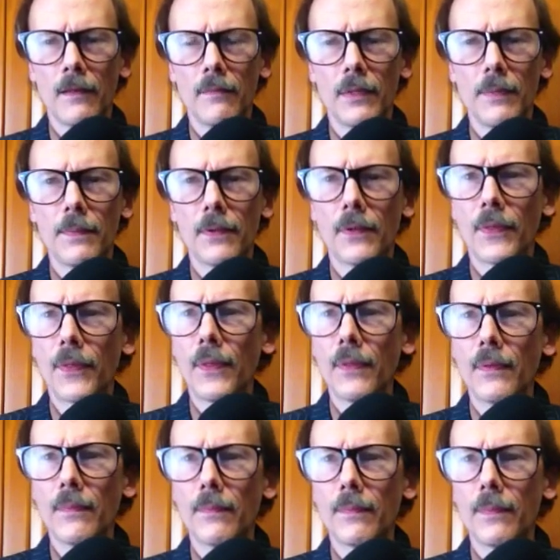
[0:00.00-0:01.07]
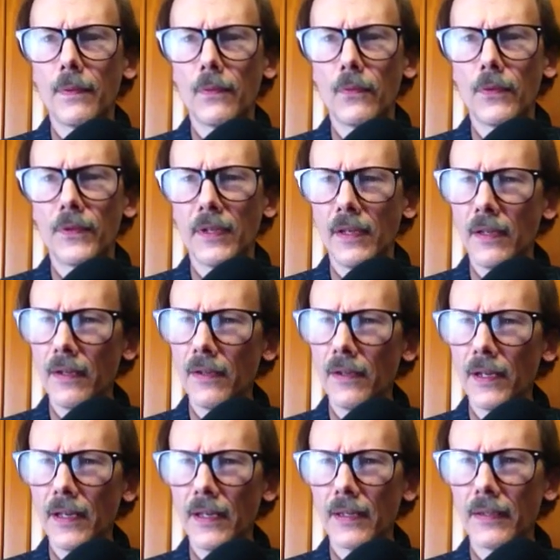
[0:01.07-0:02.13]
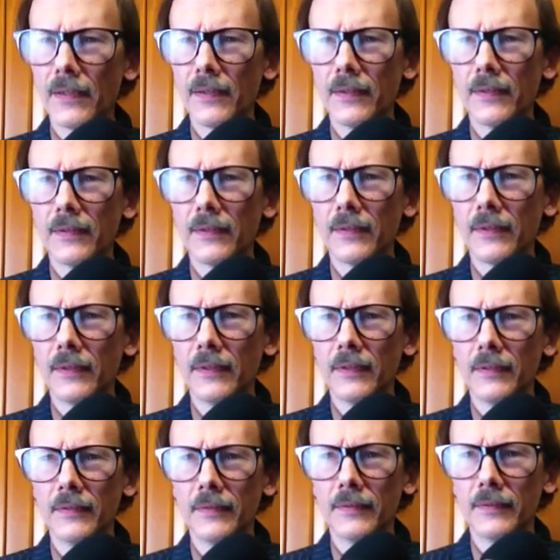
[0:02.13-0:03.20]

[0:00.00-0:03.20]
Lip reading: people with the internet and